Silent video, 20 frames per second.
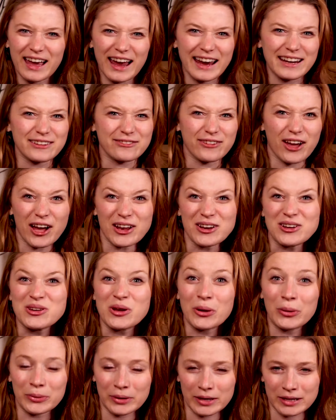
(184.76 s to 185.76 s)
kind of
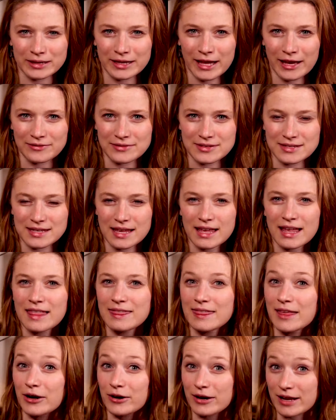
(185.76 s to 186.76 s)
unknown clefs
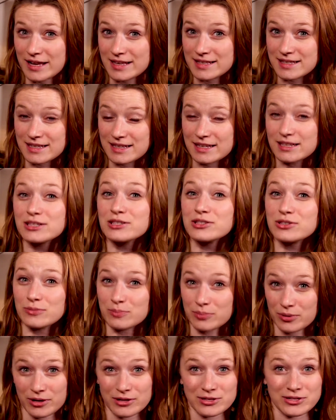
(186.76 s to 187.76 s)
that are easy to
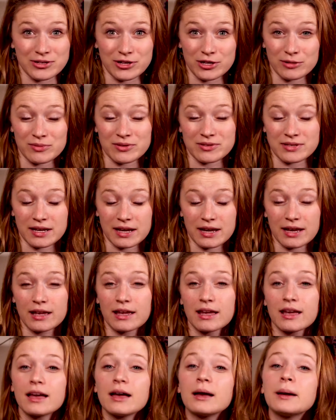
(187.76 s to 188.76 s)
put into your music.
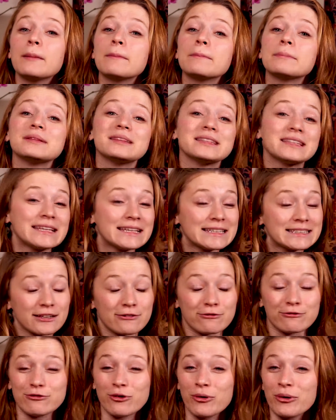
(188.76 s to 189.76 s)
Please
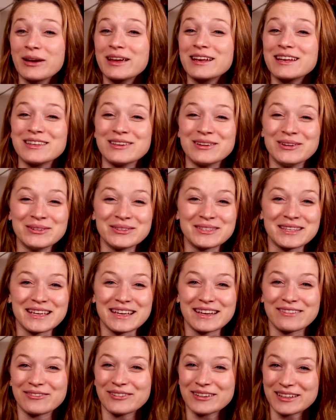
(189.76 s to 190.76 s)
avoid
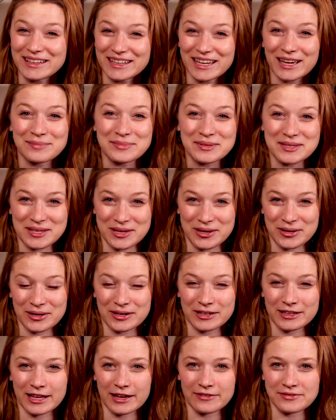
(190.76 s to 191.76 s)
using really obscure
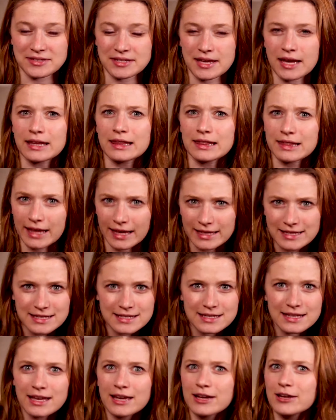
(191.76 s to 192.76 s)
clefs
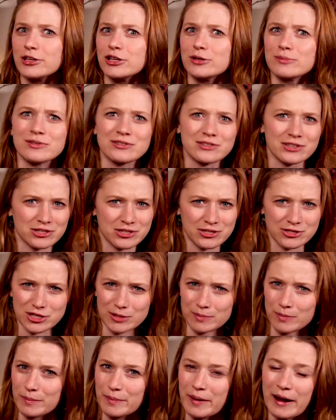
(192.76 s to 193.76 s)
unless your musicians
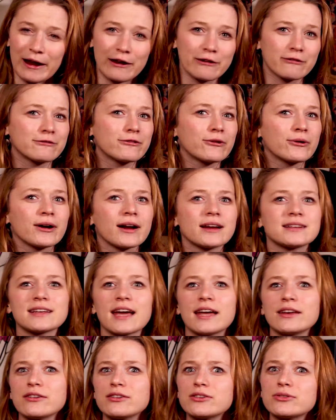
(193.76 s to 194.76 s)
are prepared for it
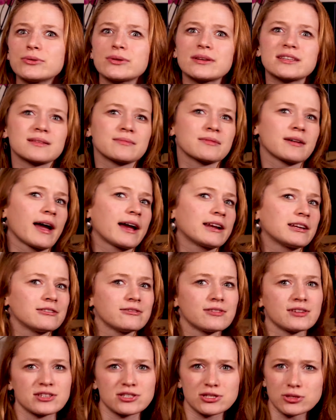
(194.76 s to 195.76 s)
and you're doing some kind of
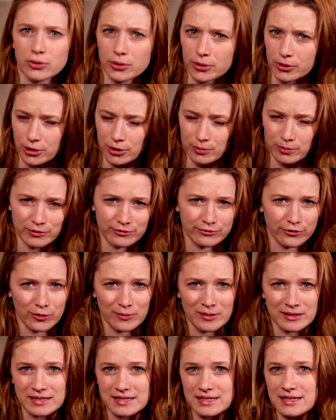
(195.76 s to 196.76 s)
historical
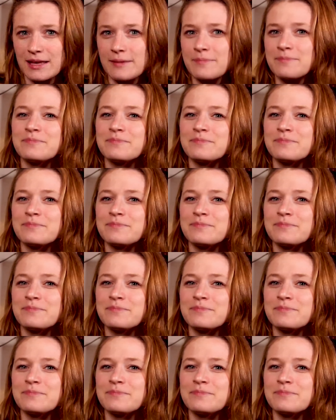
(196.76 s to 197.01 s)
performance.